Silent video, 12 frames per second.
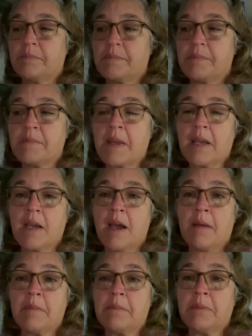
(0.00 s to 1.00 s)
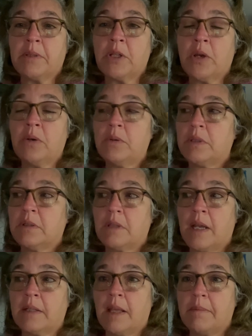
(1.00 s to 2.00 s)
make a comment below and,
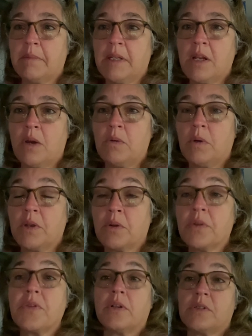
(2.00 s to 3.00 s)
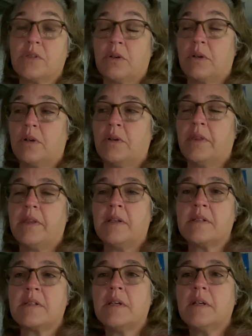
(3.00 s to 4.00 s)
and let me know what your thoughts are on
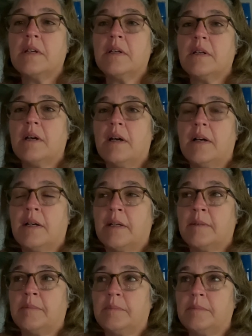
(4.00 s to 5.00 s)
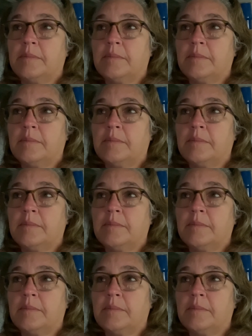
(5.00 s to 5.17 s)
this. Um,